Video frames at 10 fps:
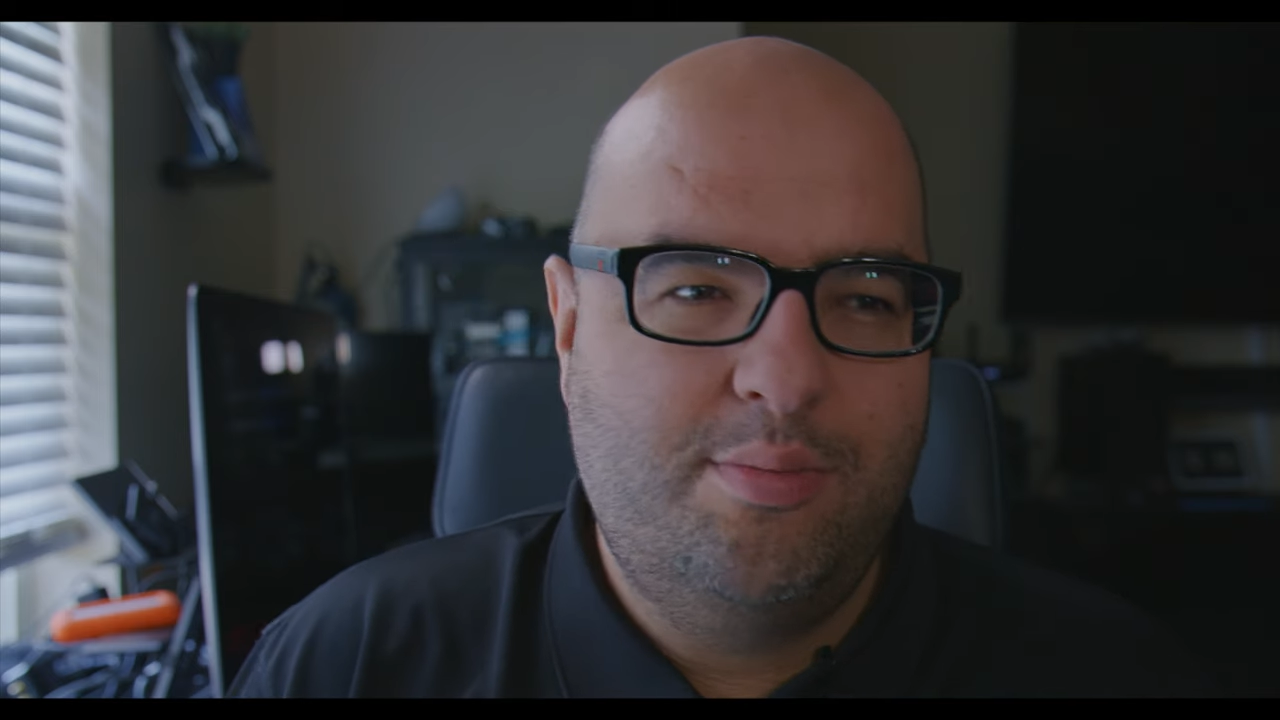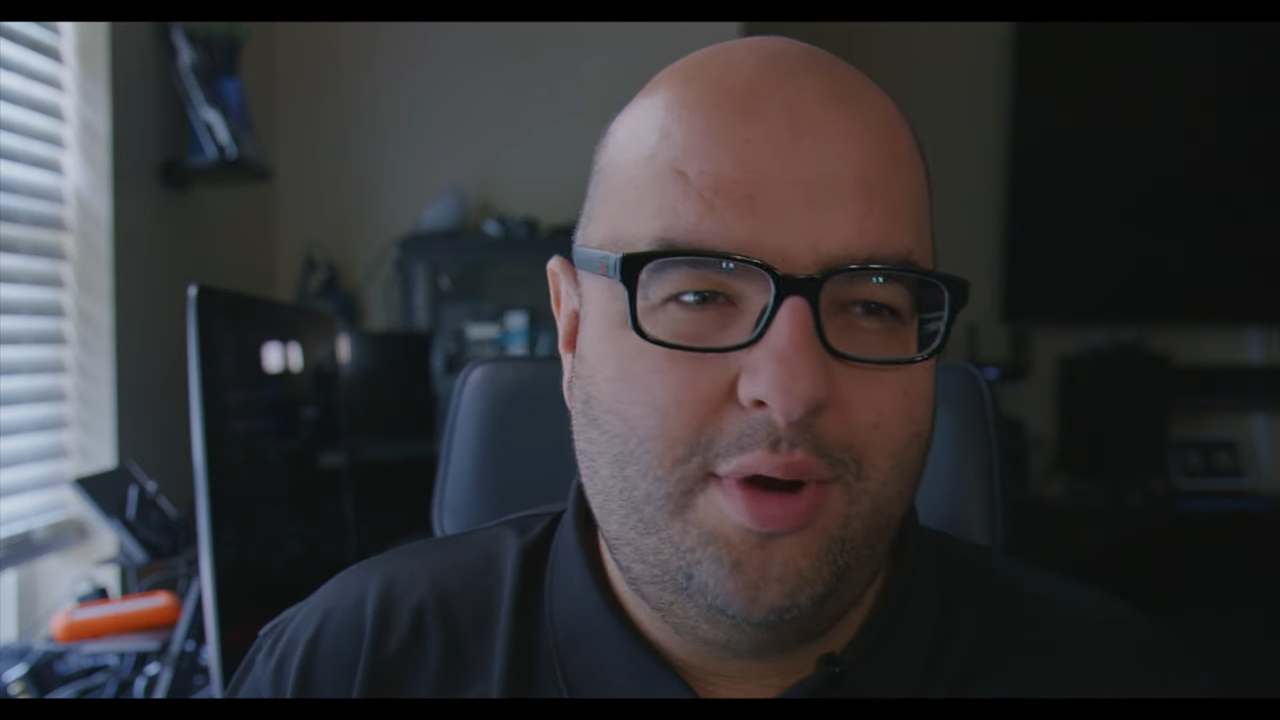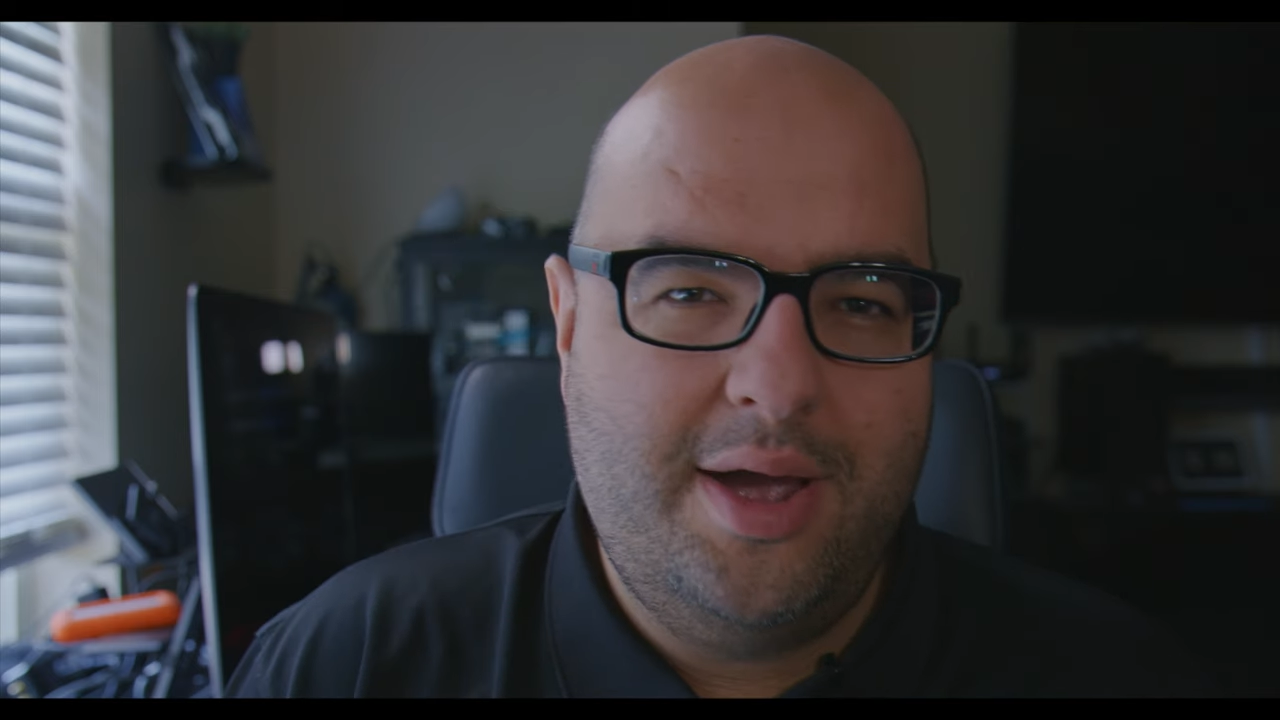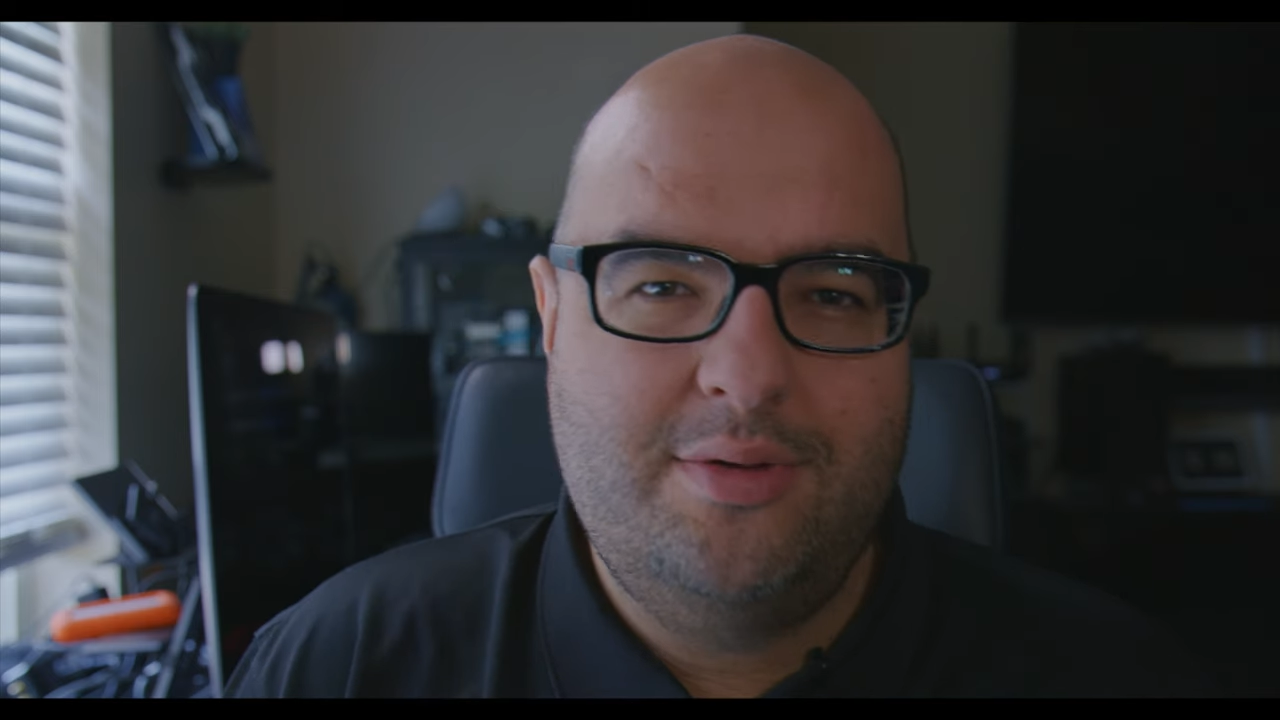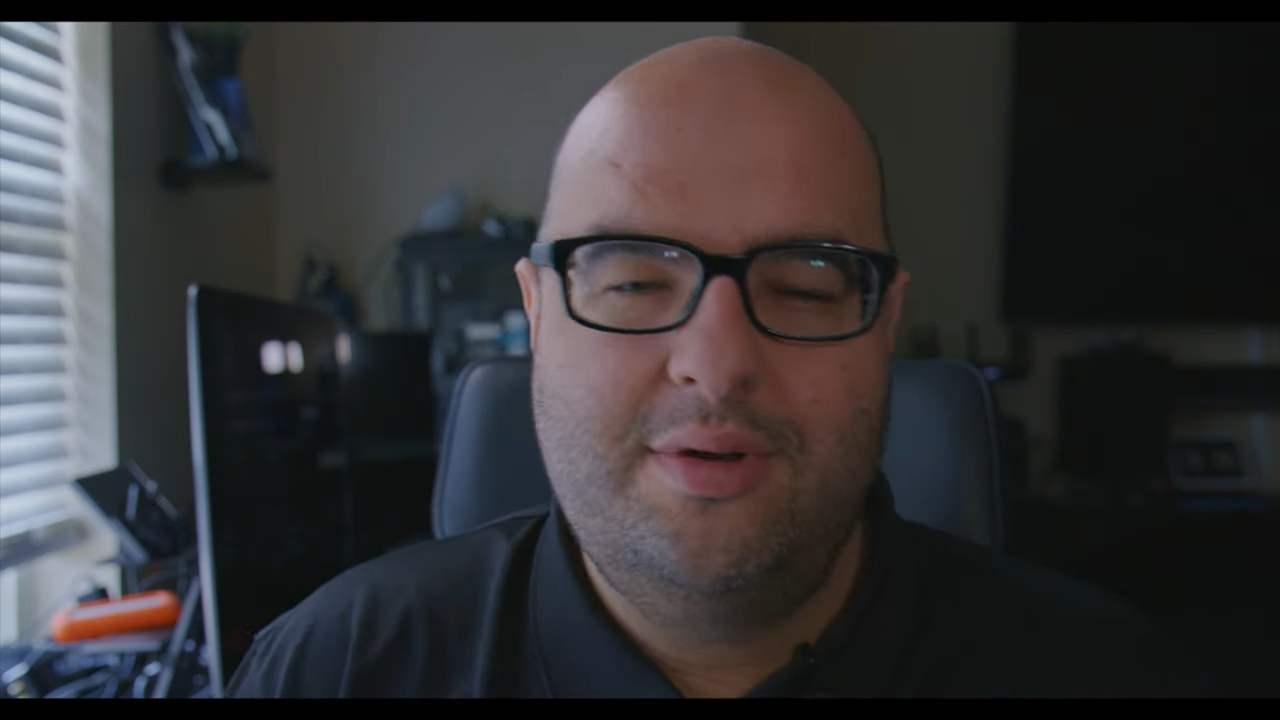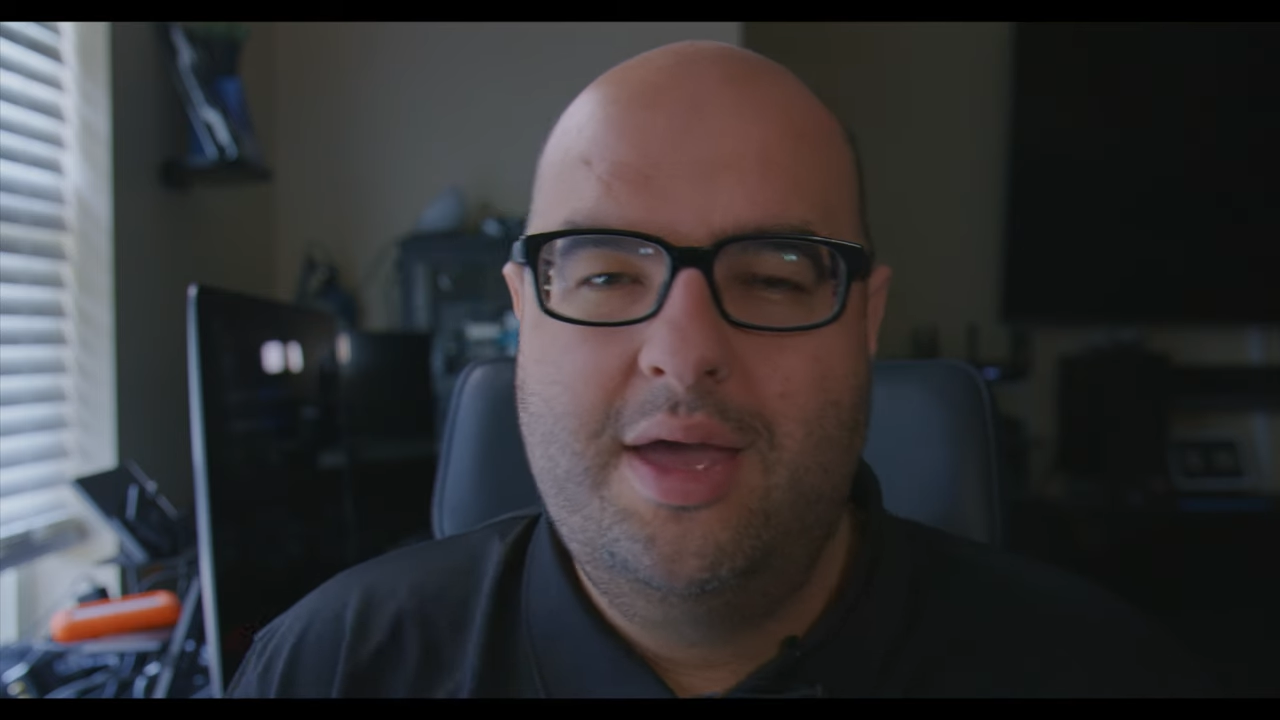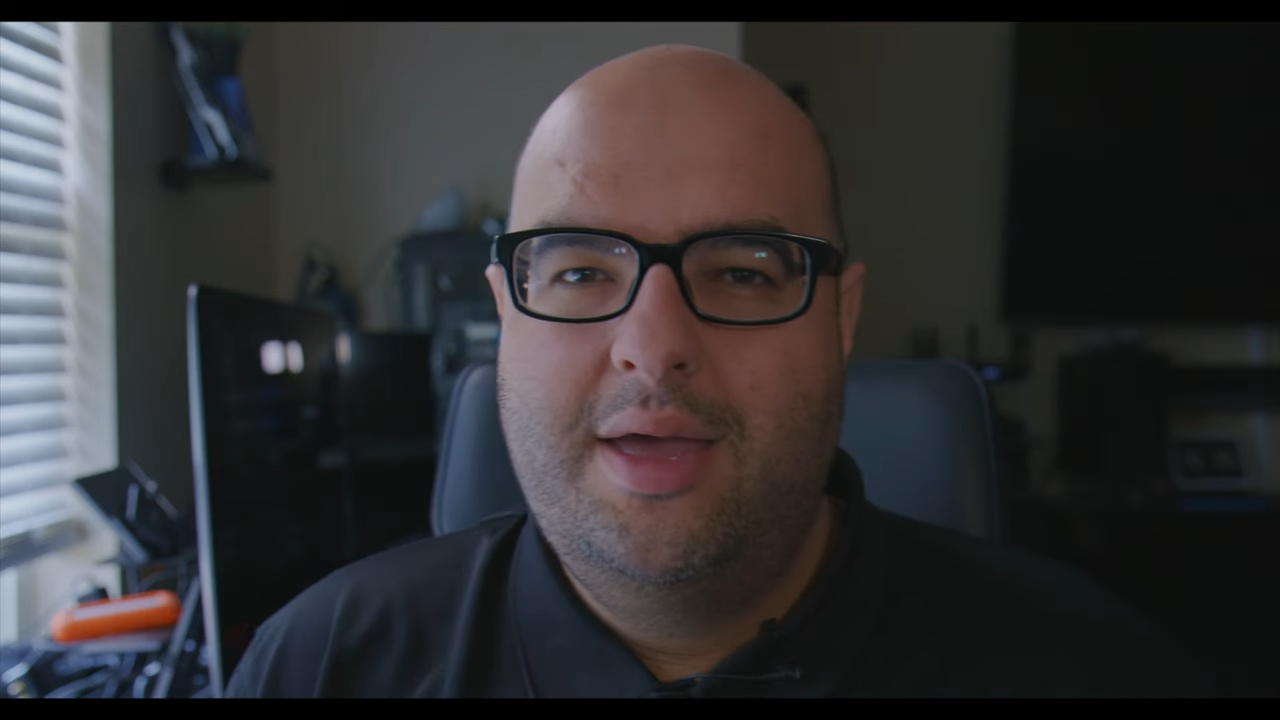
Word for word: brown.